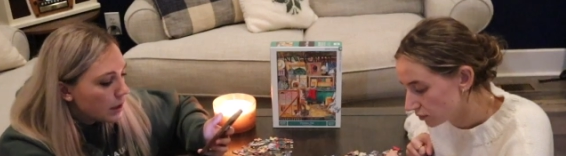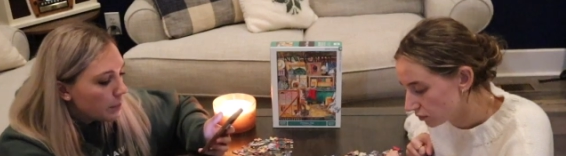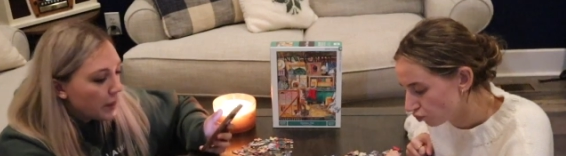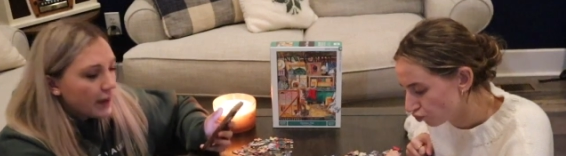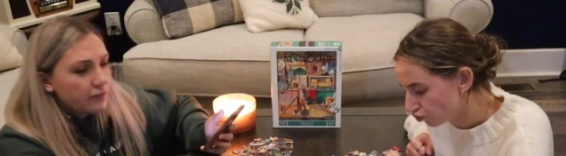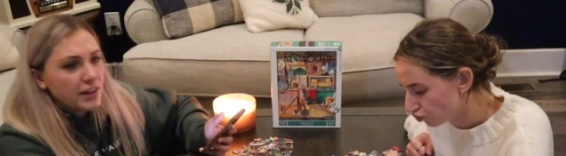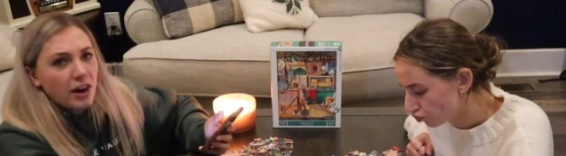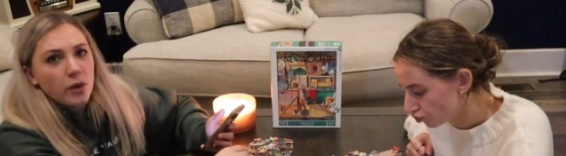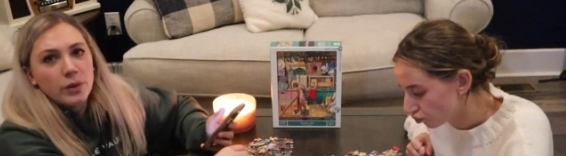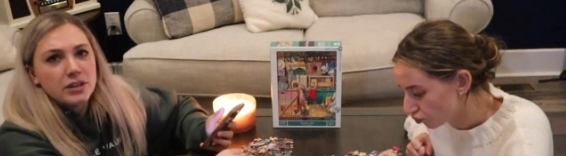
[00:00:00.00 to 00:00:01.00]
Speaker 1: But thankfully,
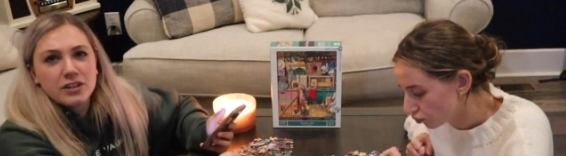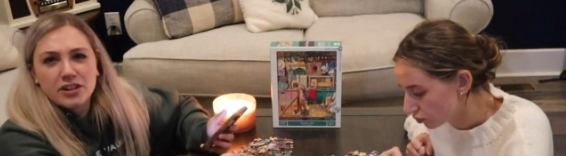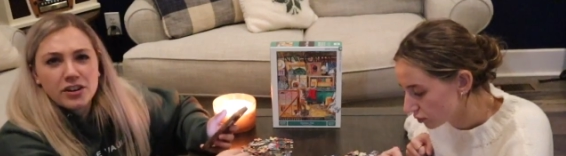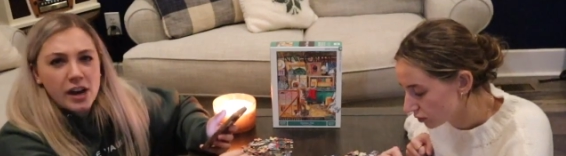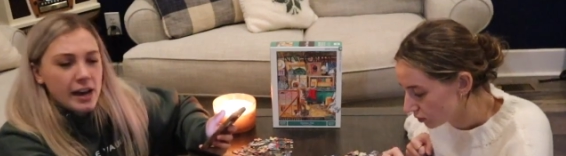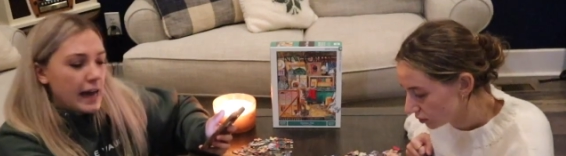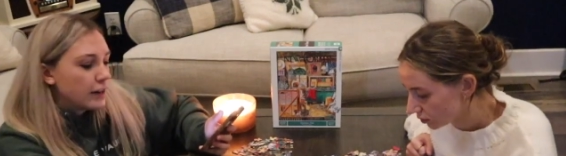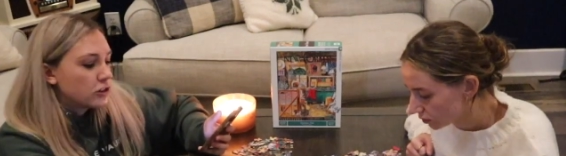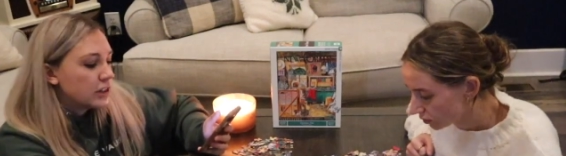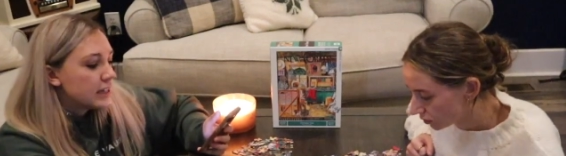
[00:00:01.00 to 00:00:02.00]
our winters are not
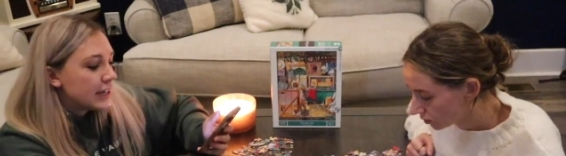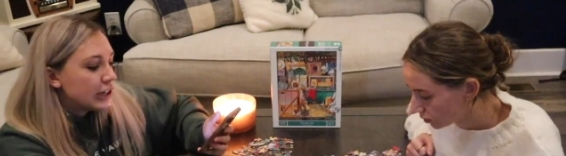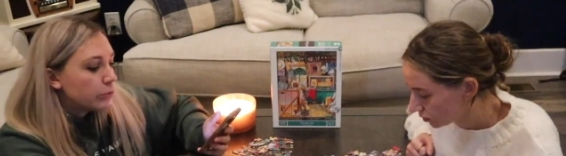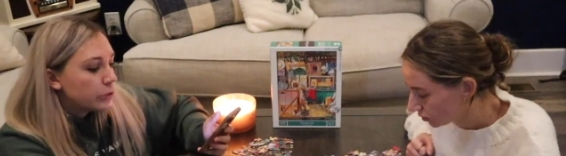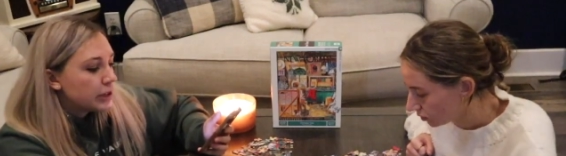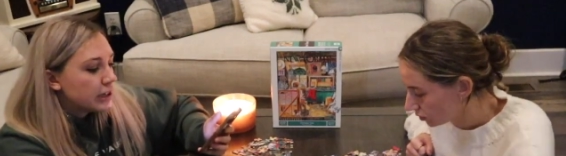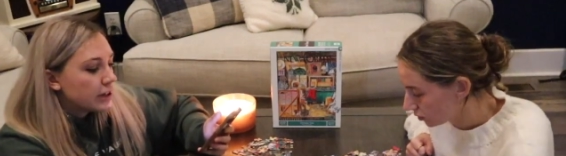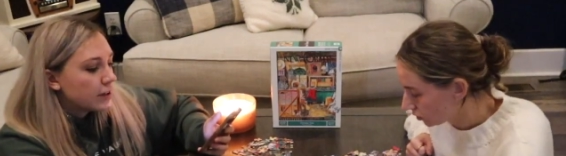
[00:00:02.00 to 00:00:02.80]
actually terrible here.